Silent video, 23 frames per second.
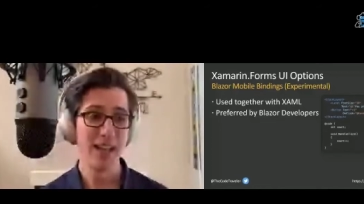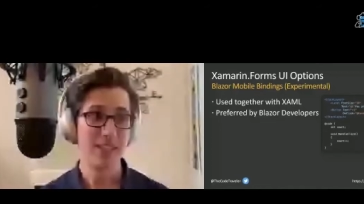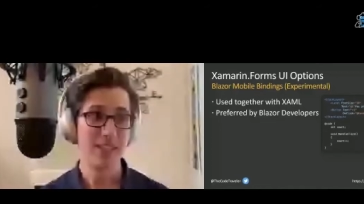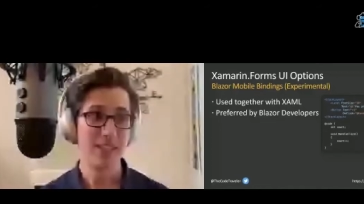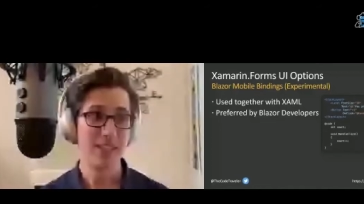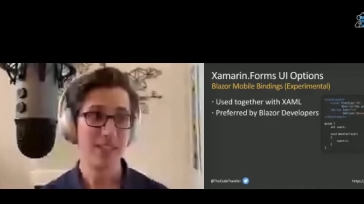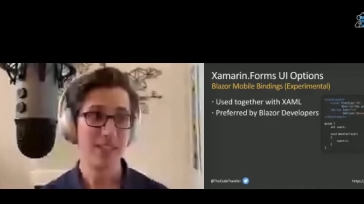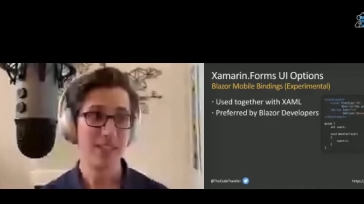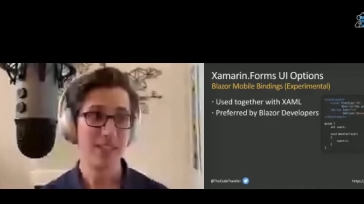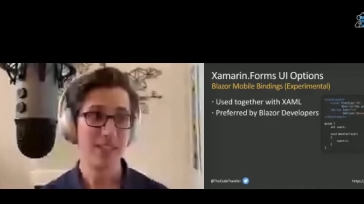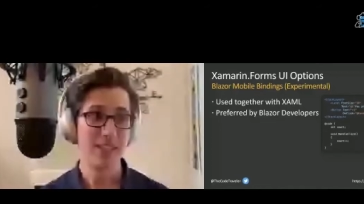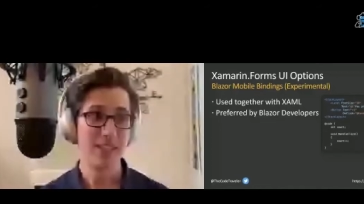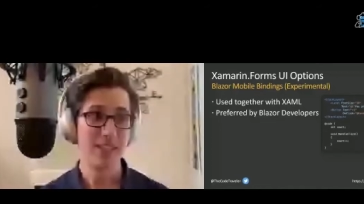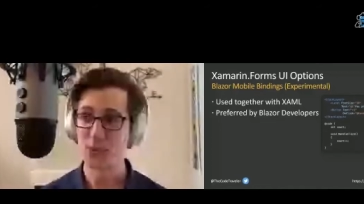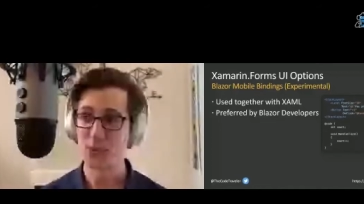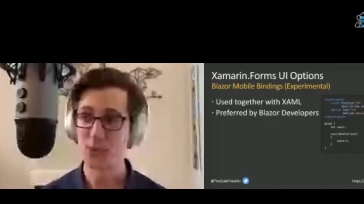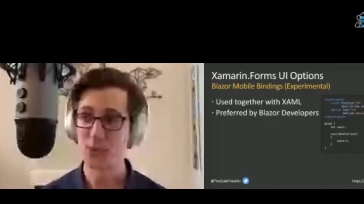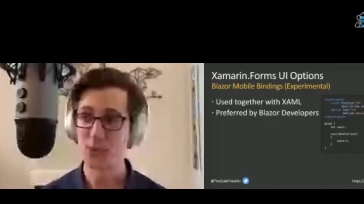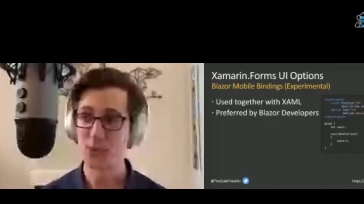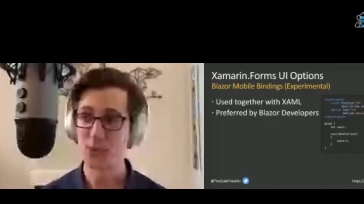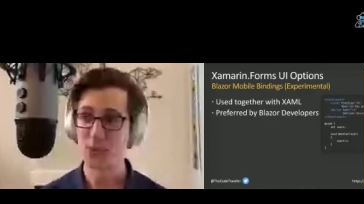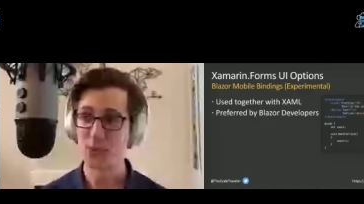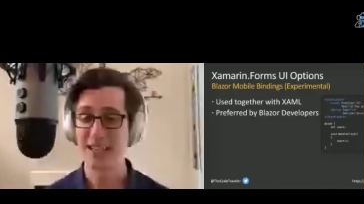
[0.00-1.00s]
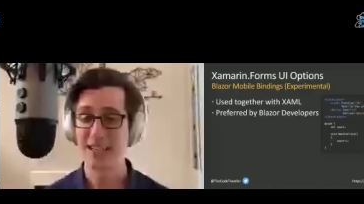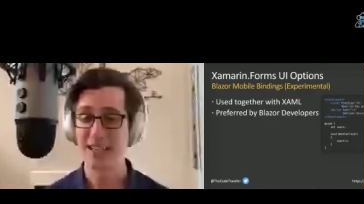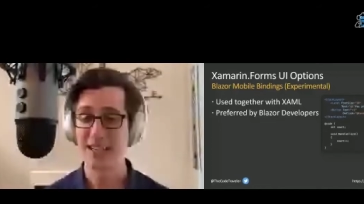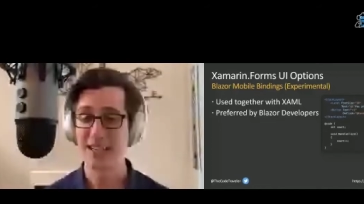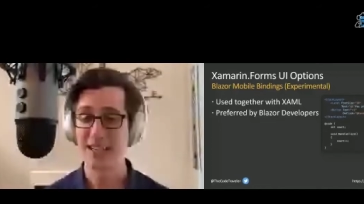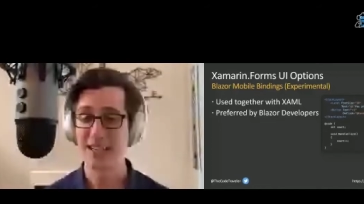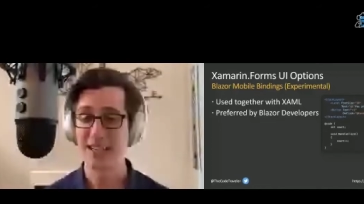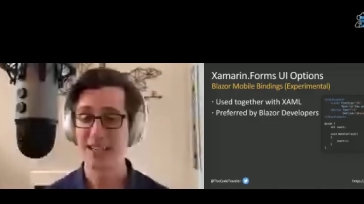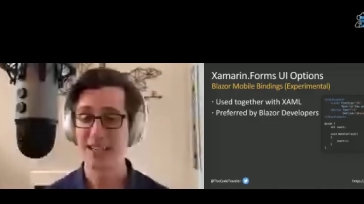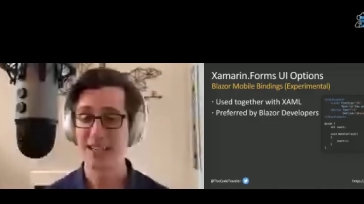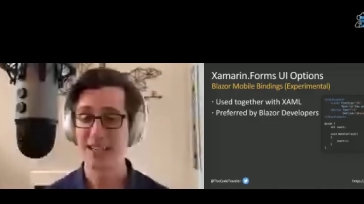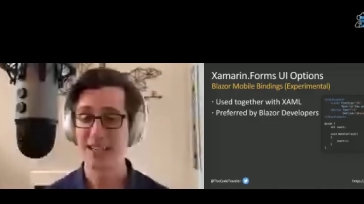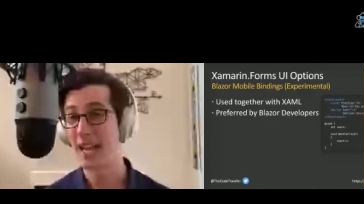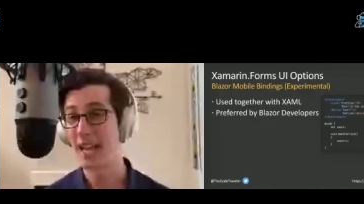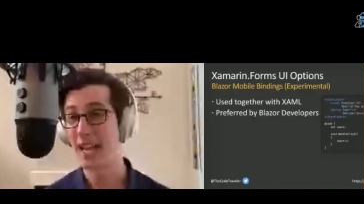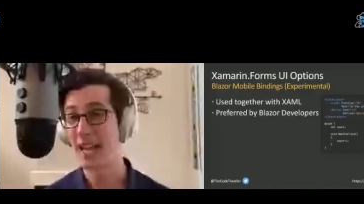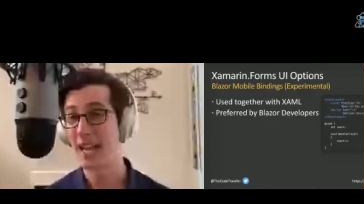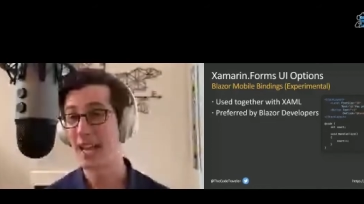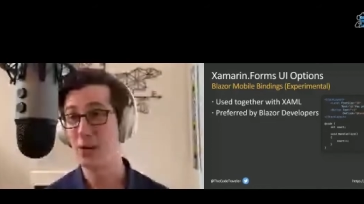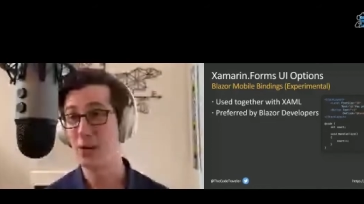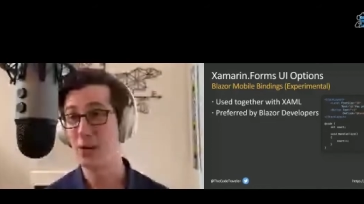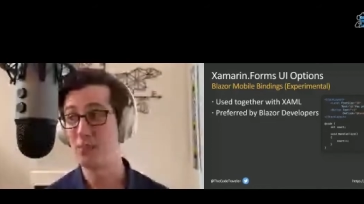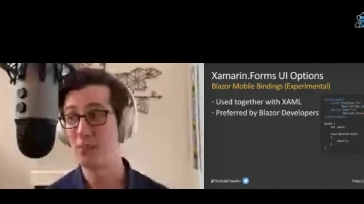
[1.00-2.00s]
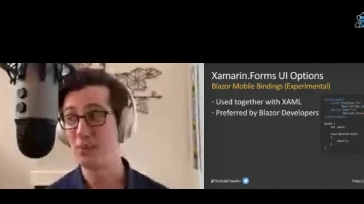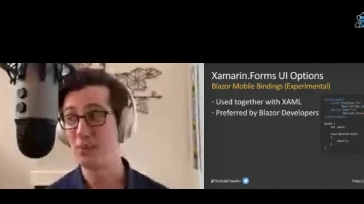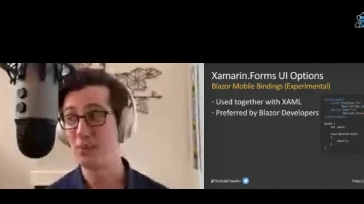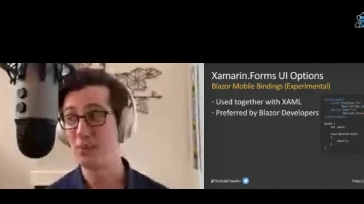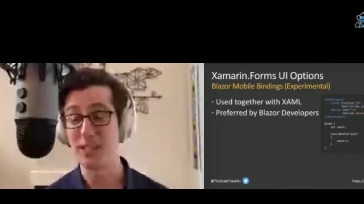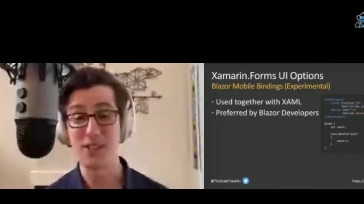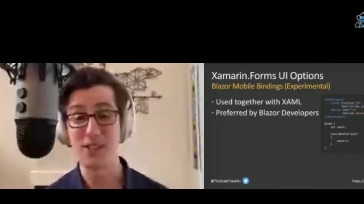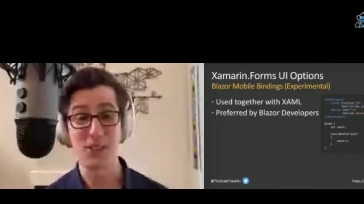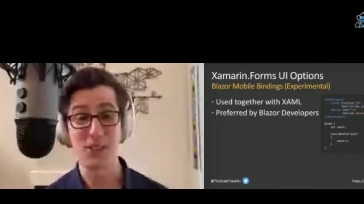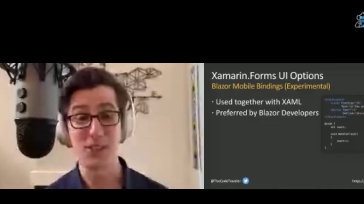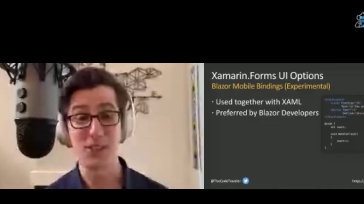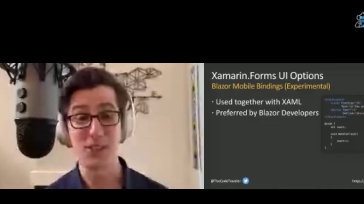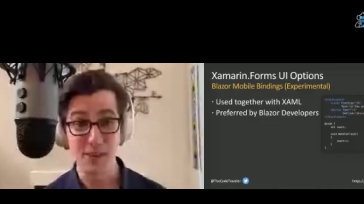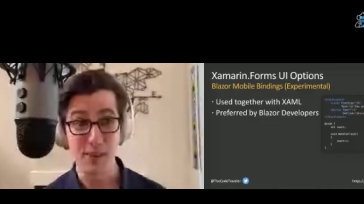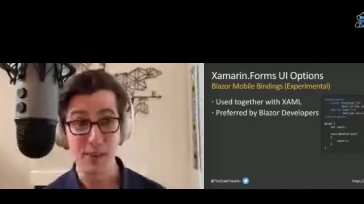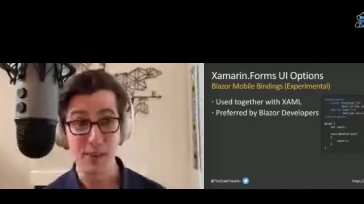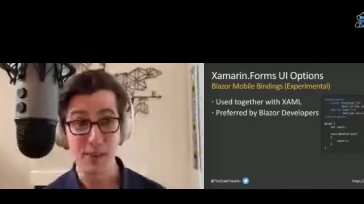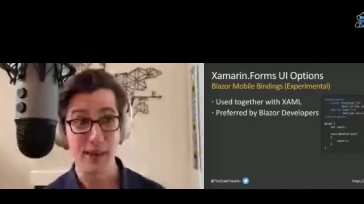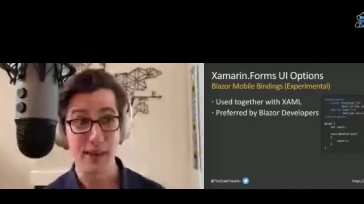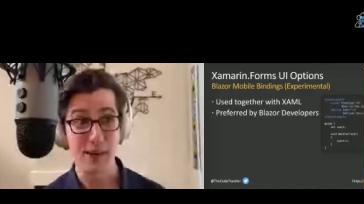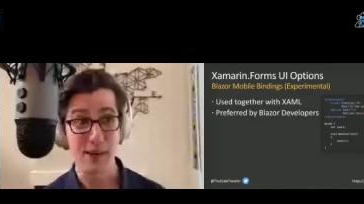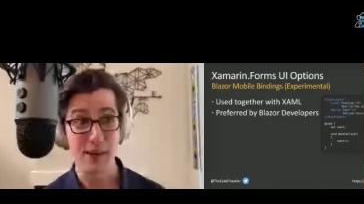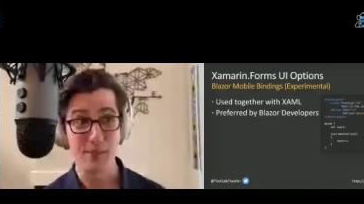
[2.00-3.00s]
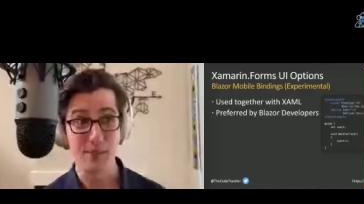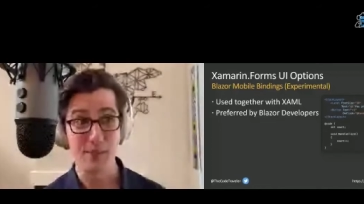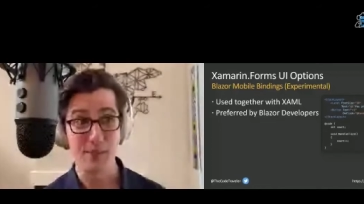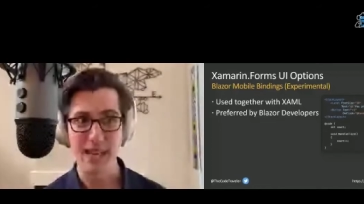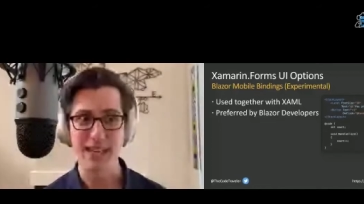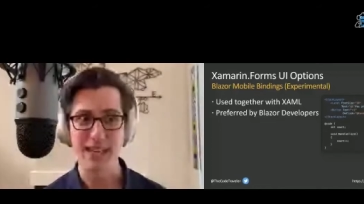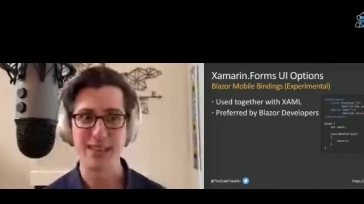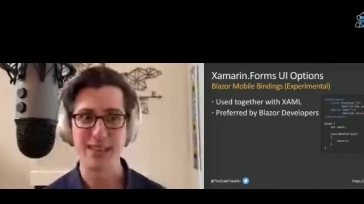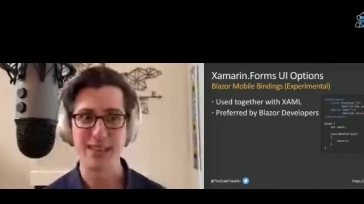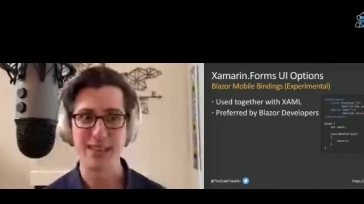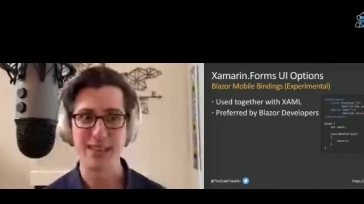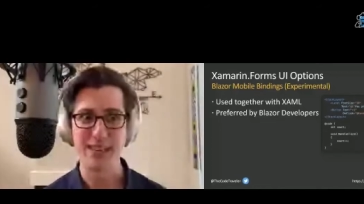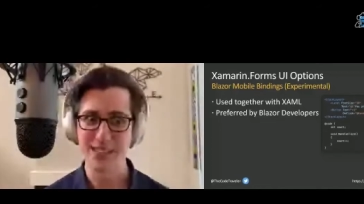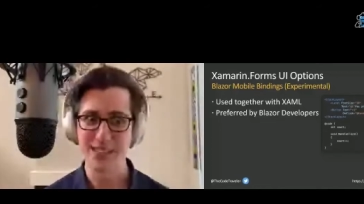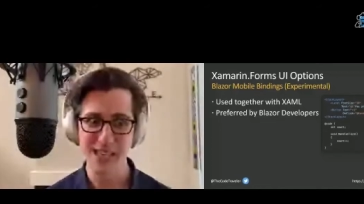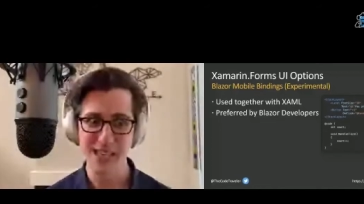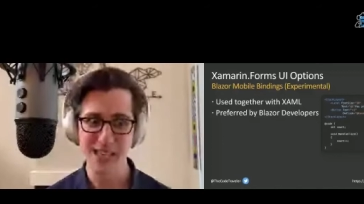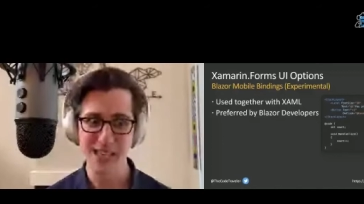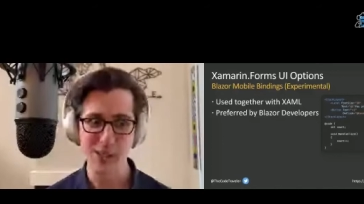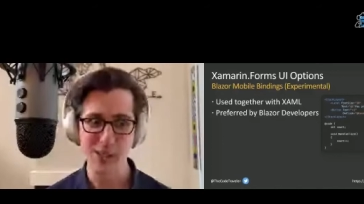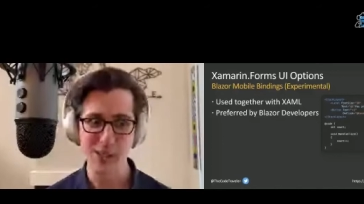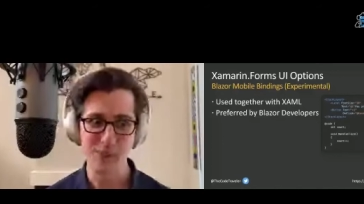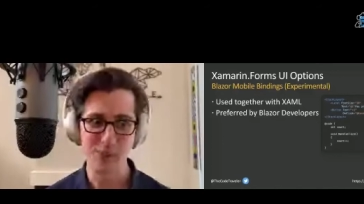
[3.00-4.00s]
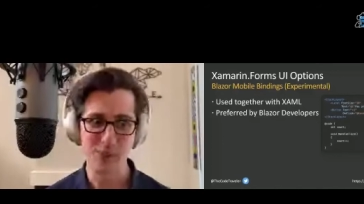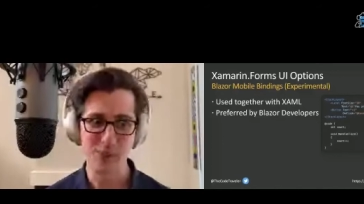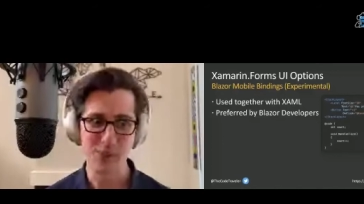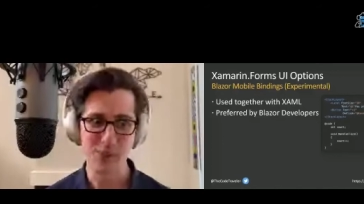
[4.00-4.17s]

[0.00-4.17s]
To be honest with you, that's actually how Blazor came about back in the day.